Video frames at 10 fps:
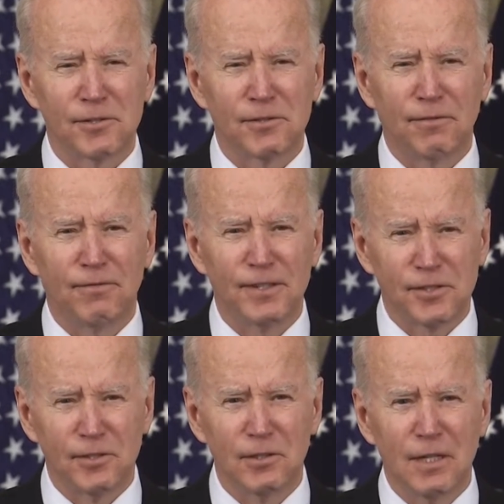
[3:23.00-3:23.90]

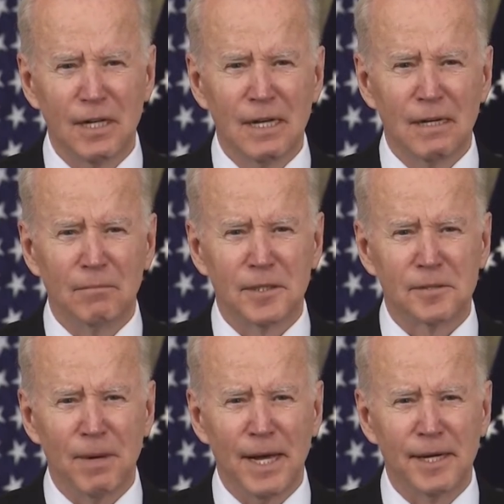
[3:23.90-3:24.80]
fiscal
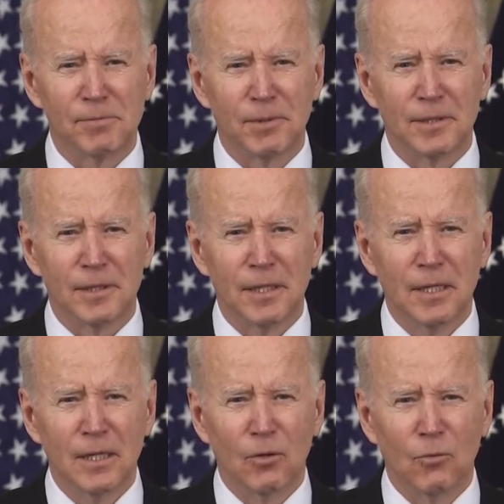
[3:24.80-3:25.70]
mismanagement,
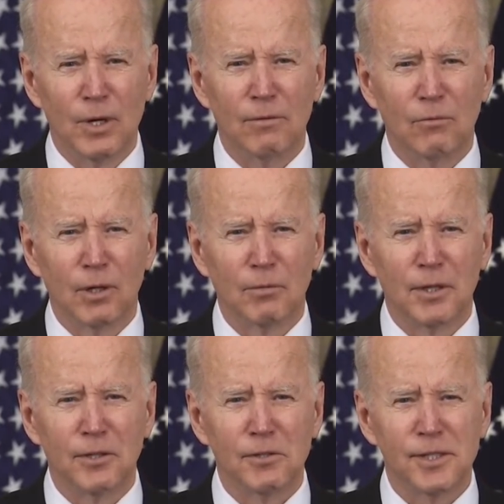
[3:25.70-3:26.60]
we were
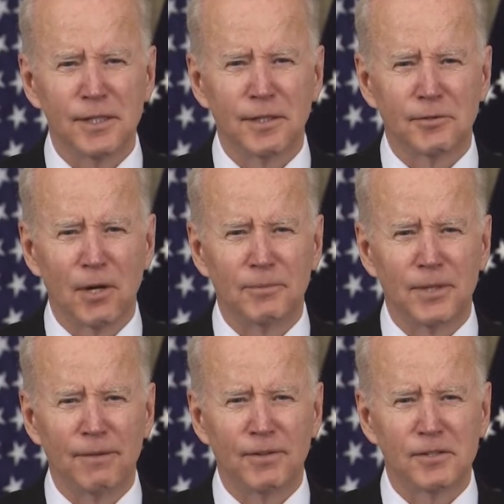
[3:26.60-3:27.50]
reducing the Trump
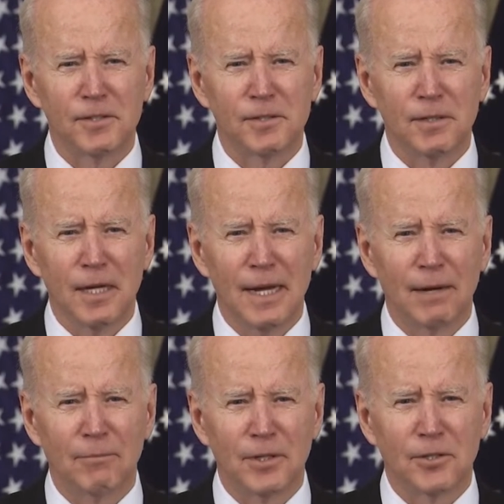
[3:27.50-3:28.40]
deficits
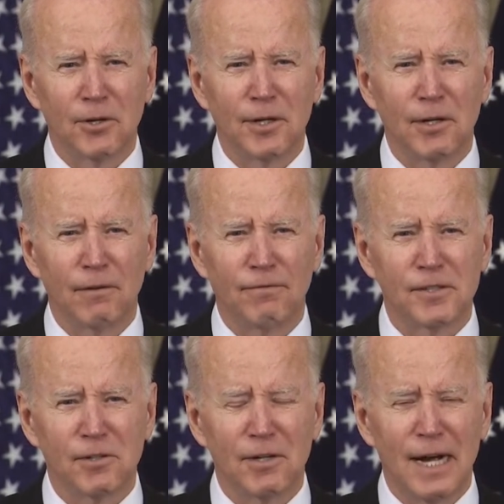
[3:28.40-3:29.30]
and returning our
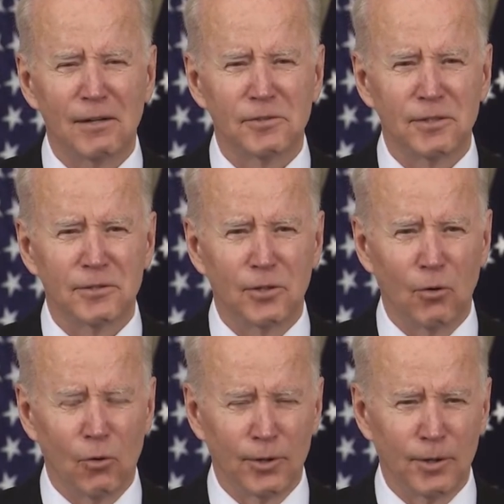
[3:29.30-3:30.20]
fiscal house to
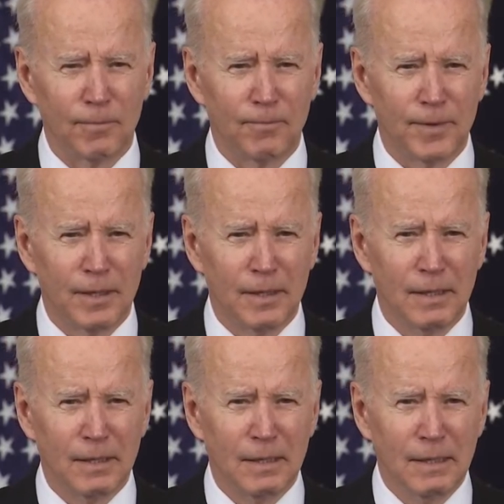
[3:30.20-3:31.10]
order.
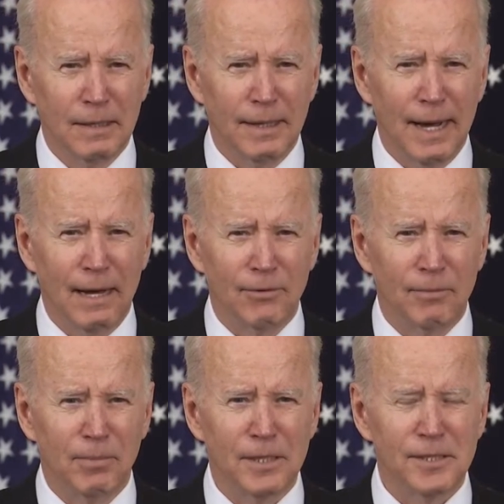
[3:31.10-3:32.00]
Now, the
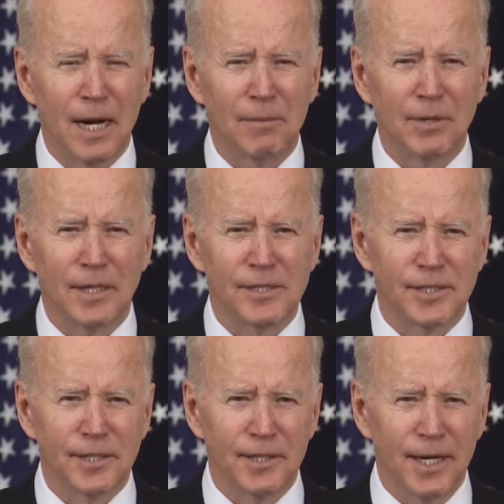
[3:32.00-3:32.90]
budget I'm
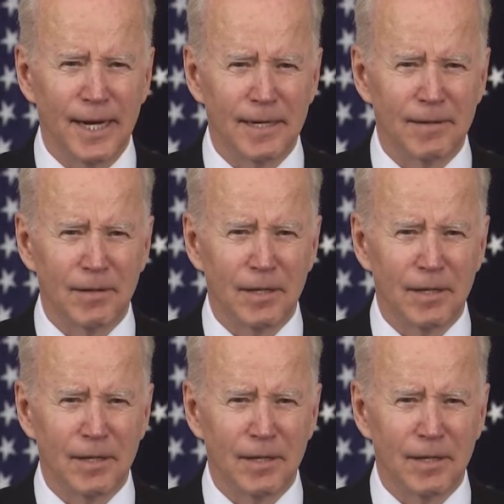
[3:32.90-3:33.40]
releasing today